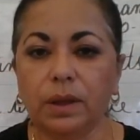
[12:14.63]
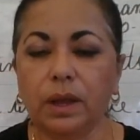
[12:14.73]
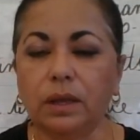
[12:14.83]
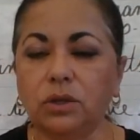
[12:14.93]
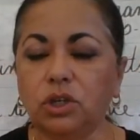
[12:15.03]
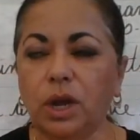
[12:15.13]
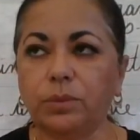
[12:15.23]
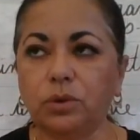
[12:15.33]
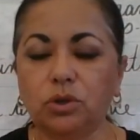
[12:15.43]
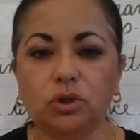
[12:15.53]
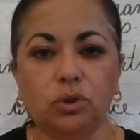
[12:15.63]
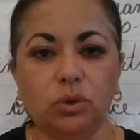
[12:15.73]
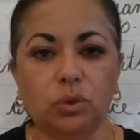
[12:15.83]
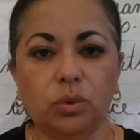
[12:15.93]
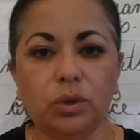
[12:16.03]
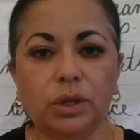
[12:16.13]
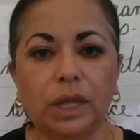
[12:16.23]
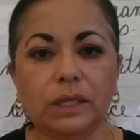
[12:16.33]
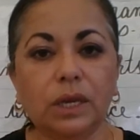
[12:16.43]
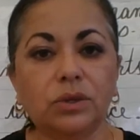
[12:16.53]
in chapter 2
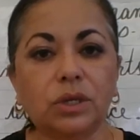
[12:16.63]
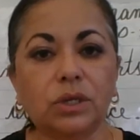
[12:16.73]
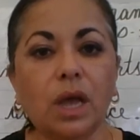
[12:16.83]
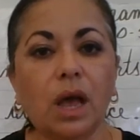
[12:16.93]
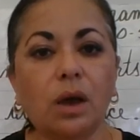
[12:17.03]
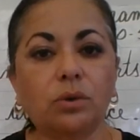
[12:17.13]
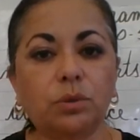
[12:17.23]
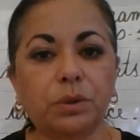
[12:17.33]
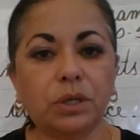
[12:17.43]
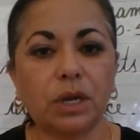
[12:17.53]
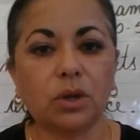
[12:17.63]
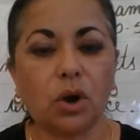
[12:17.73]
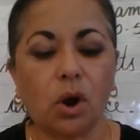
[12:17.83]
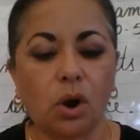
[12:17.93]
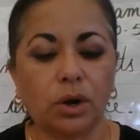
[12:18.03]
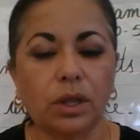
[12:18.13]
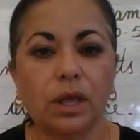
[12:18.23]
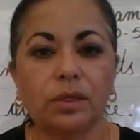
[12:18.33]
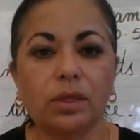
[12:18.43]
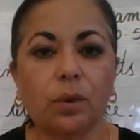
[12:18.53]
that tells us how to protect our heart
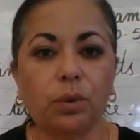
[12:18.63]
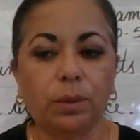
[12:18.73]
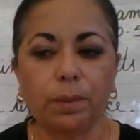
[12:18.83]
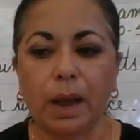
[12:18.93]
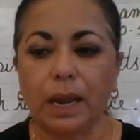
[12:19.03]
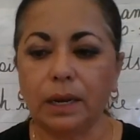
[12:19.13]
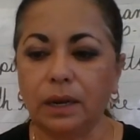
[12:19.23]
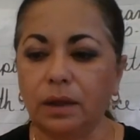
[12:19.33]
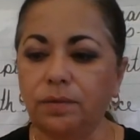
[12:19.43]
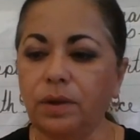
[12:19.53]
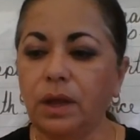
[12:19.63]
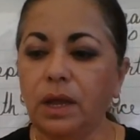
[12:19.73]
that we might live